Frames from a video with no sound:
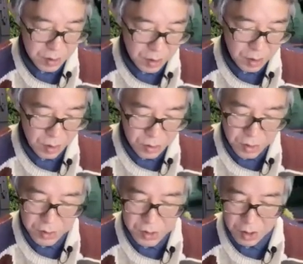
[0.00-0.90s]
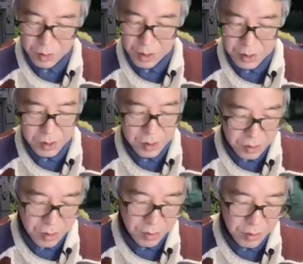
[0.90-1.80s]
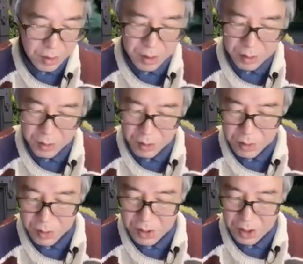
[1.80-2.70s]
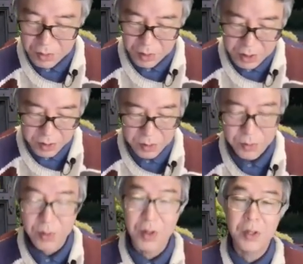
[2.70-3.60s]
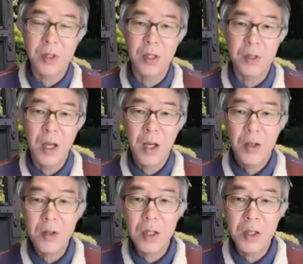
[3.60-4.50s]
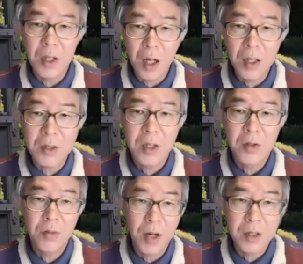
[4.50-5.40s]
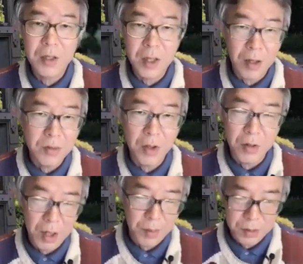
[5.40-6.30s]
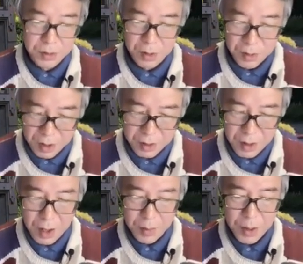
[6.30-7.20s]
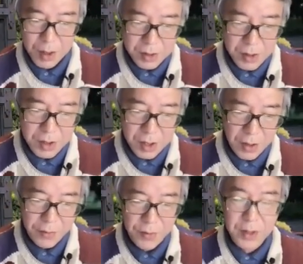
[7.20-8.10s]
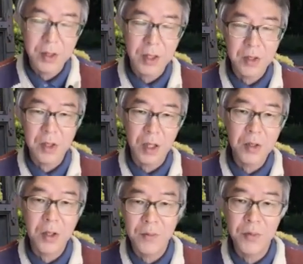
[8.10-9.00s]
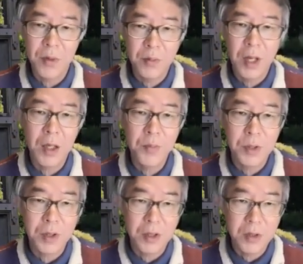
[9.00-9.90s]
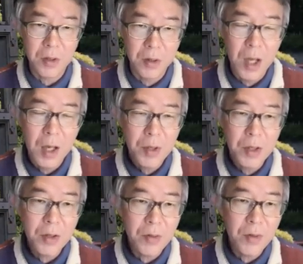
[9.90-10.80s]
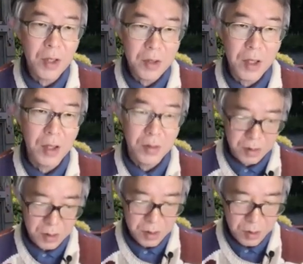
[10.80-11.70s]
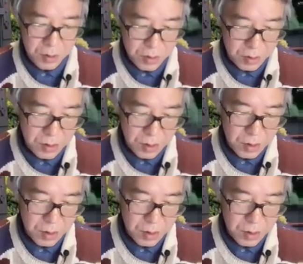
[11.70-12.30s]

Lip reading: the Newton's equation. You can write down Newton's equations for this case. You cannot write down your Hamiltonian because this F does not come from a potential. But you can write down Newton's